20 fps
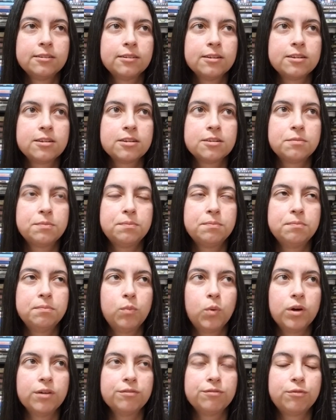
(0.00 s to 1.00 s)
This is
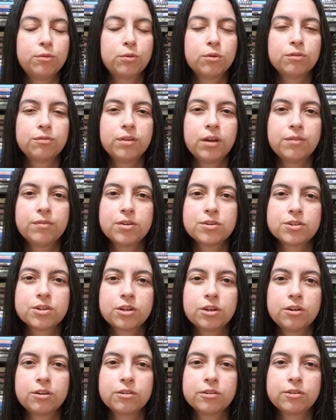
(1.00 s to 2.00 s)
what, 4 or 5 years
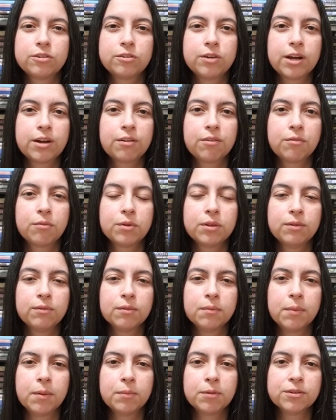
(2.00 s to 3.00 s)
ago, so I don't even really
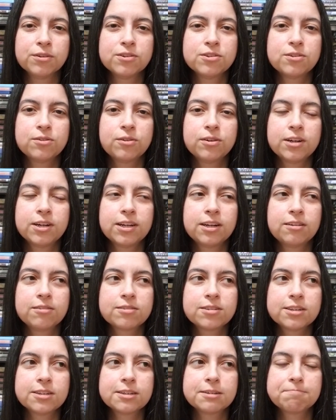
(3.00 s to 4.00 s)
remember the story. And I
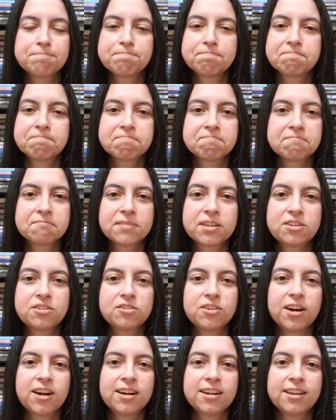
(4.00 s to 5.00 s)
was like, let's
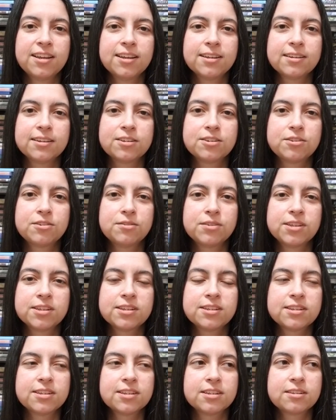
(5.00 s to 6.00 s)
try it again. Let's do
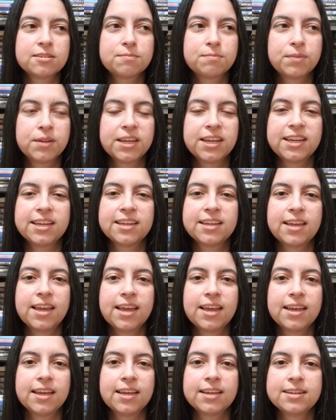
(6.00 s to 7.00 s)
this. Let's play it.
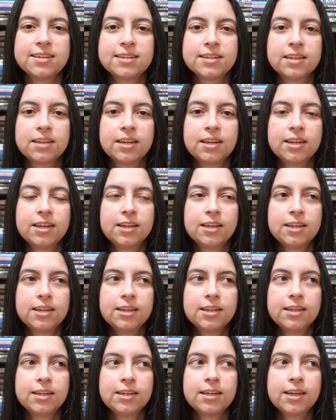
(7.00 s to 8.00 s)
And
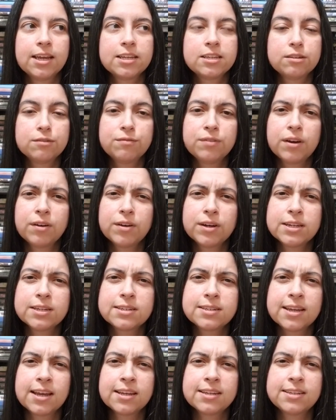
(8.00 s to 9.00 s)
it's a very
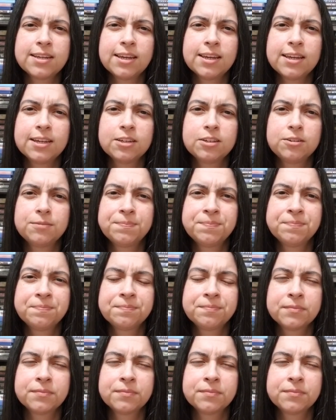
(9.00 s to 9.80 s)
sad tale.